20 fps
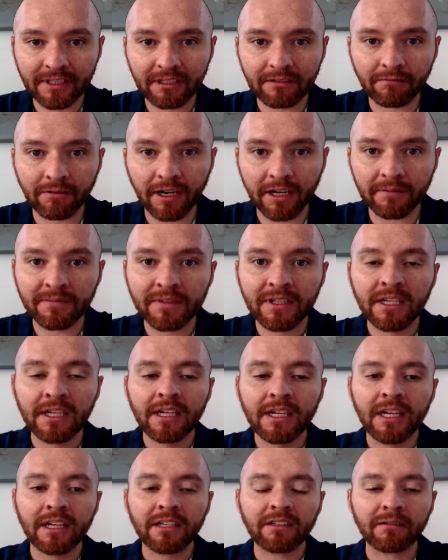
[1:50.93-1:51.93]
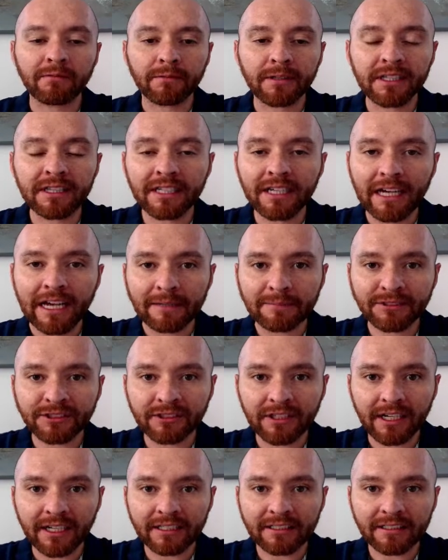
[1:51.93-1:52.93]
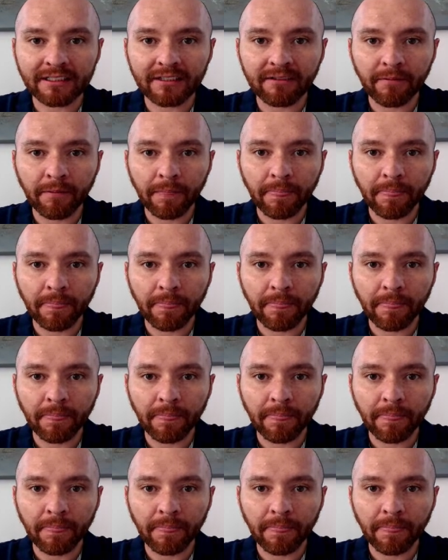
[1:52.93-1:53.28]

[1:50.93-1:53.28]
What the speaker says: right? You read the abstract